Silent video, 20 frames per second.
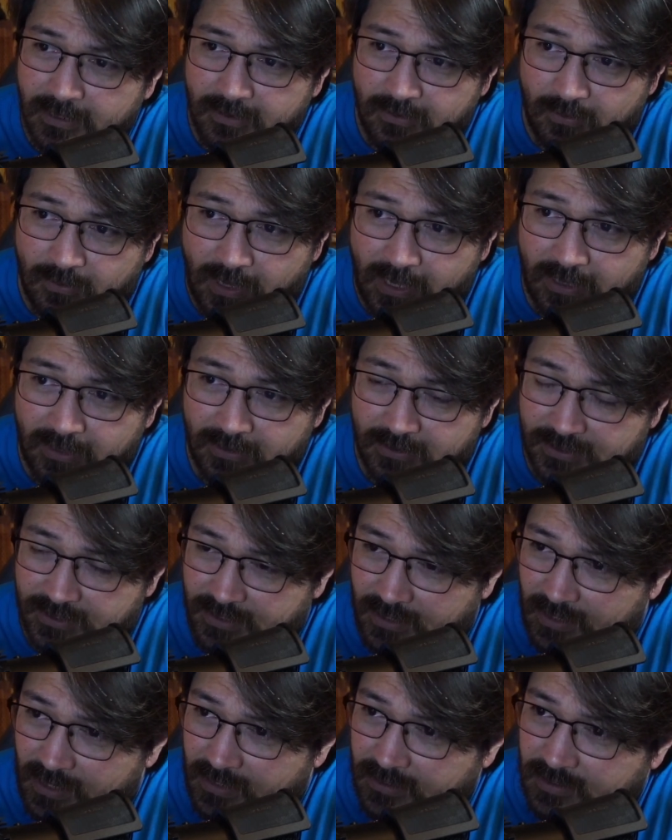Well,
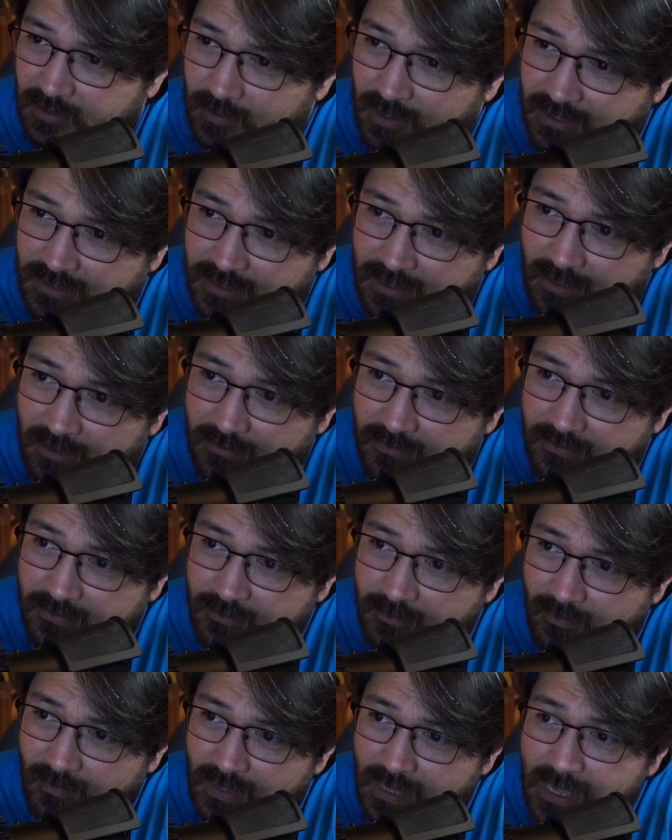said I to myself,
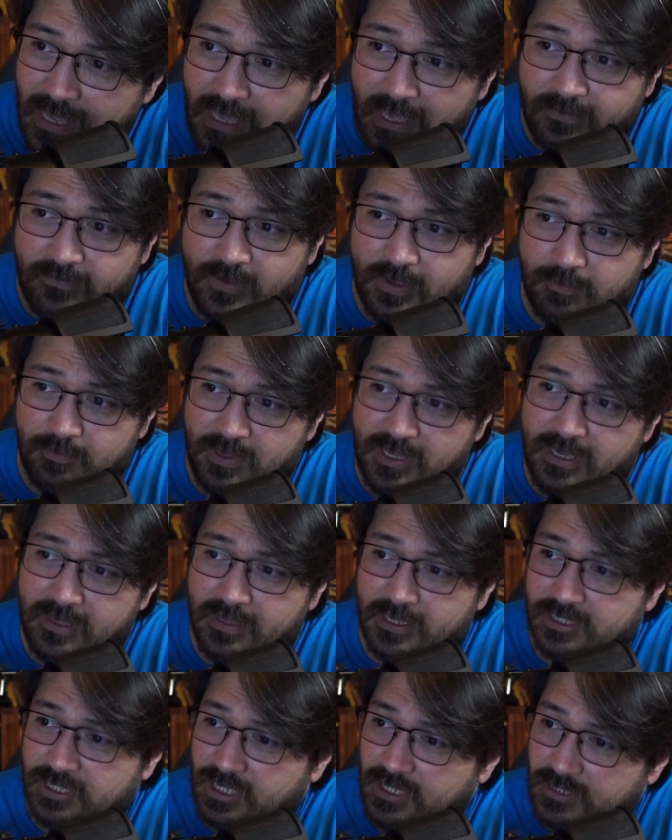if it be
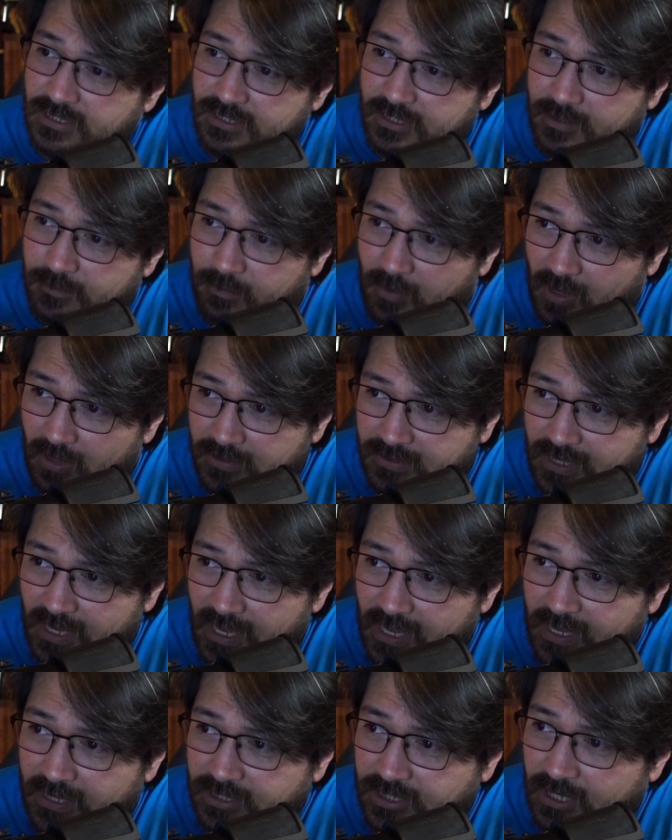that she sleep all
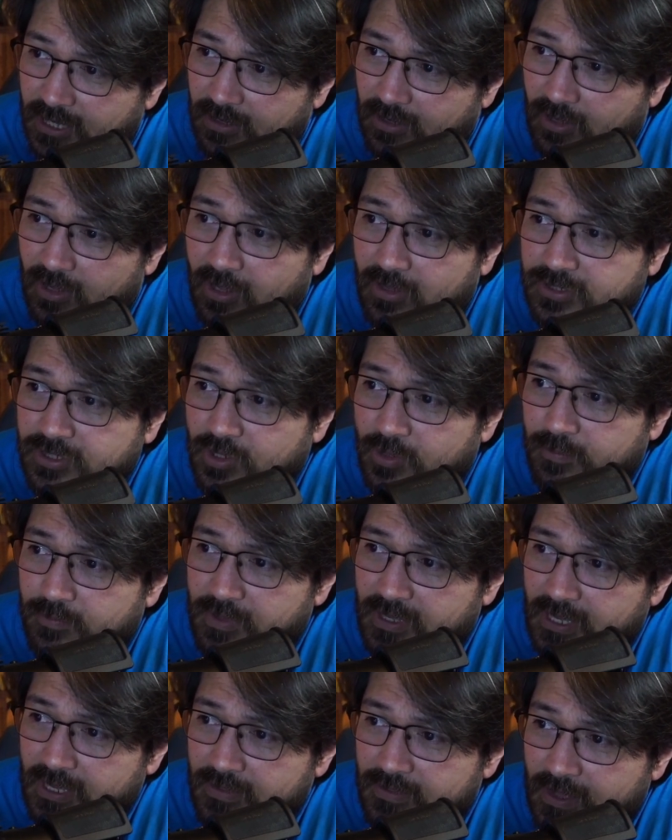day, it shall also
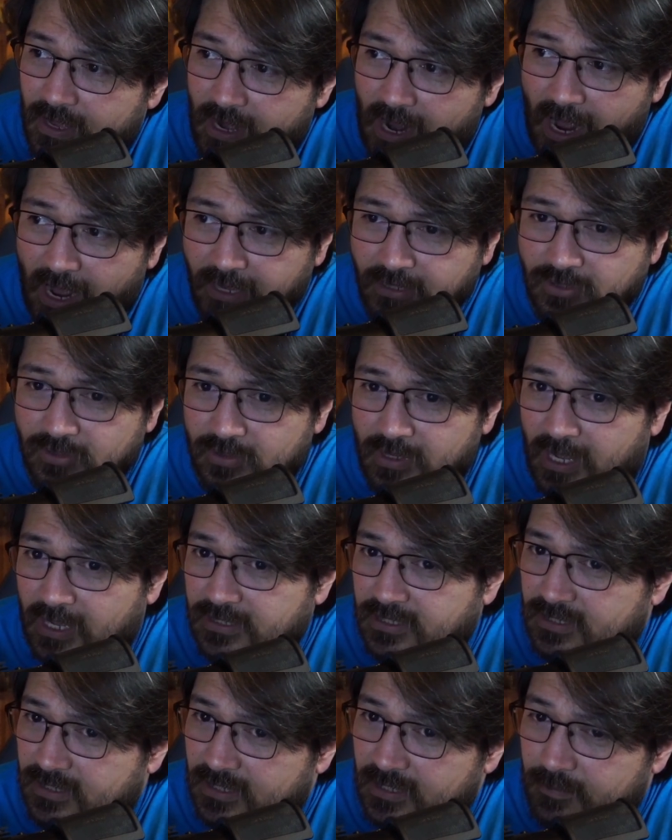be that I do not
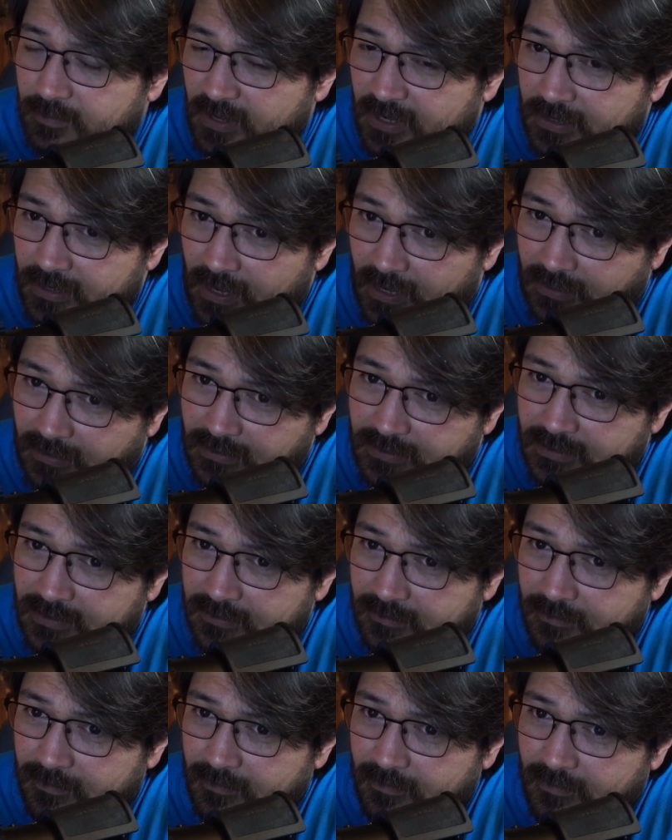sleep at night.
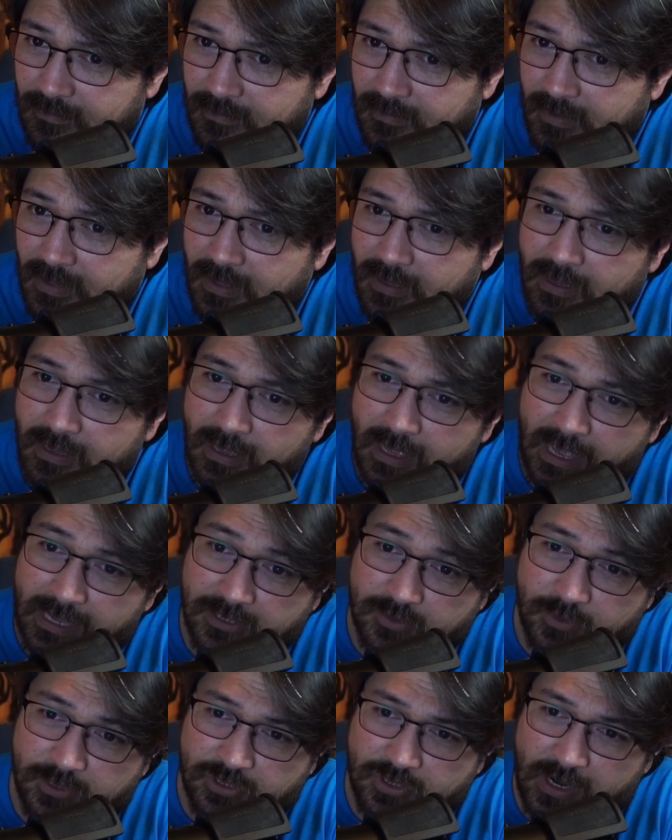
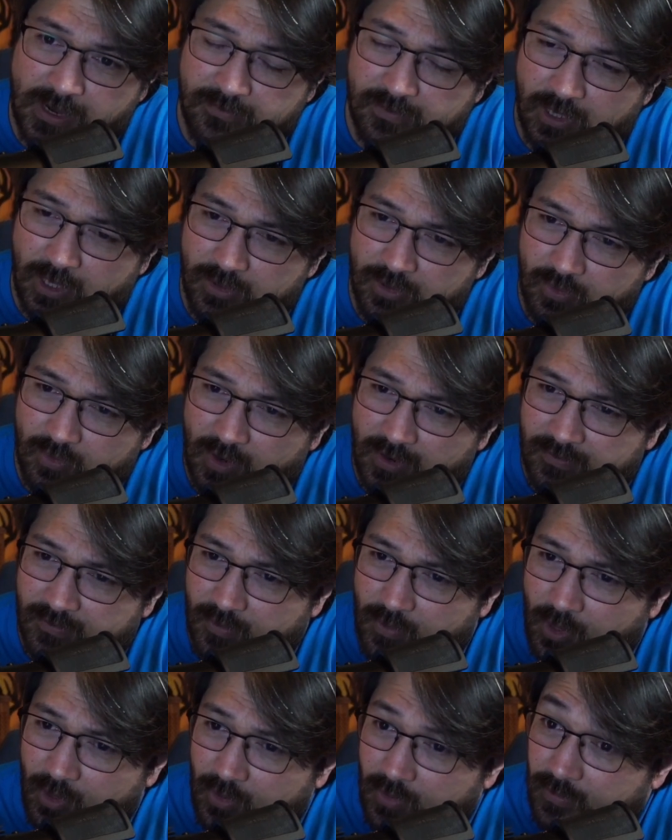As we travel on the rough
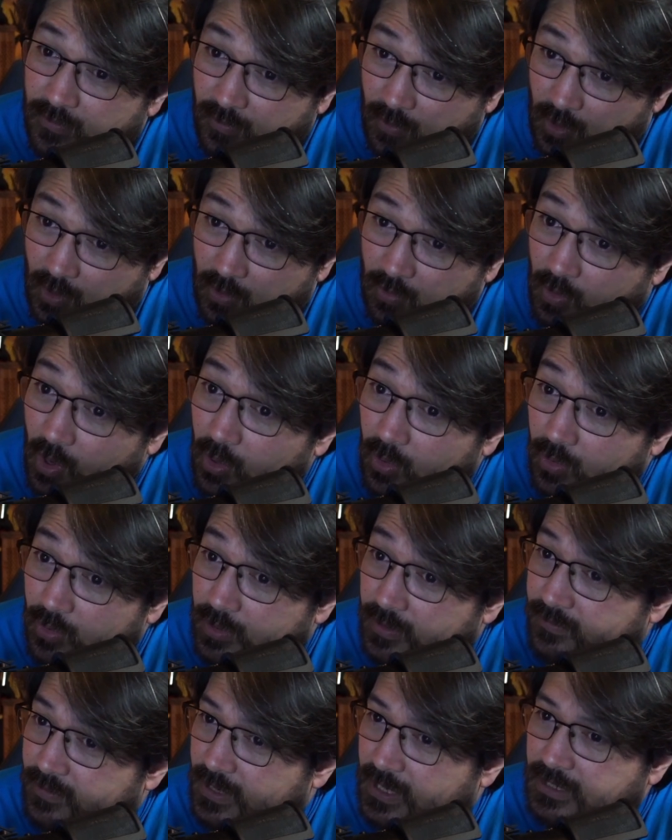road, for a road
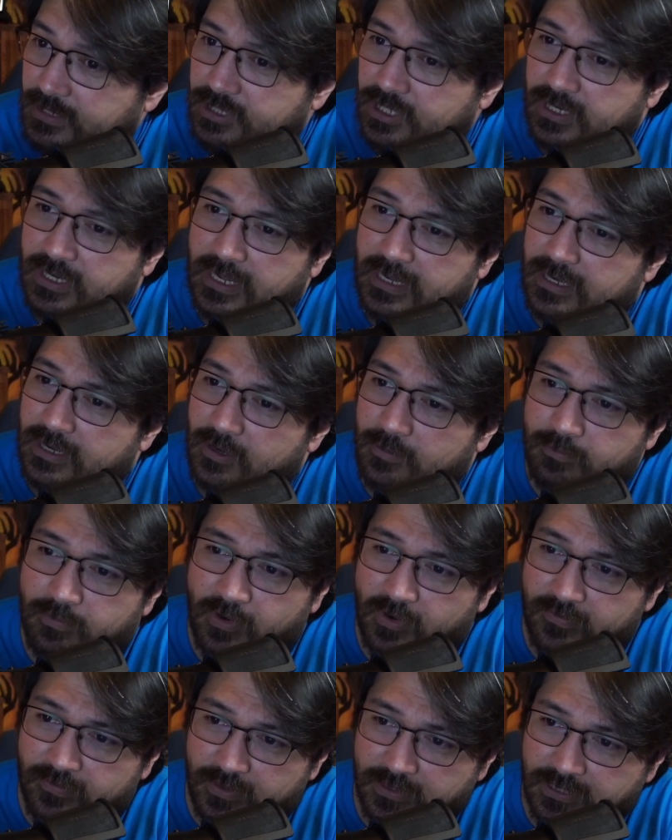of an ancient and
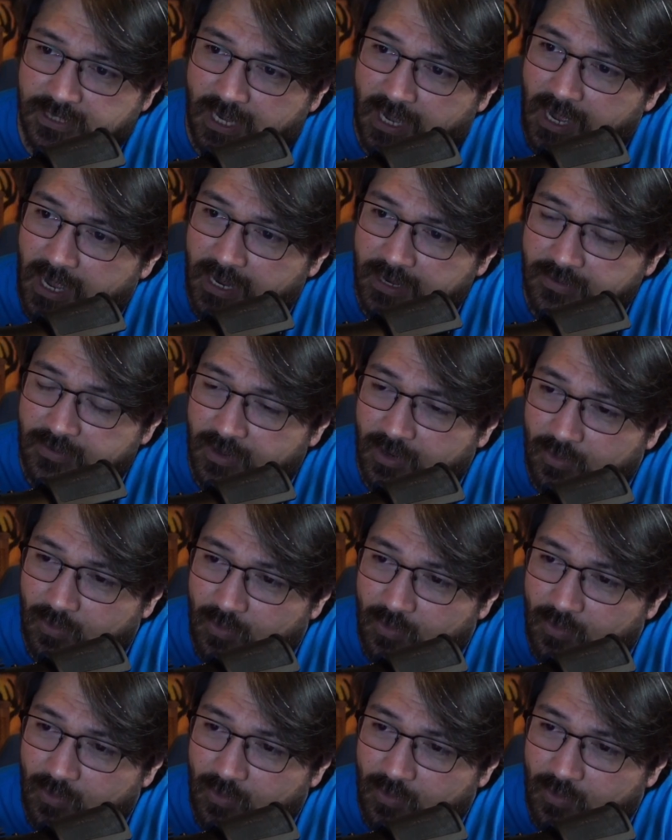imperfect kind there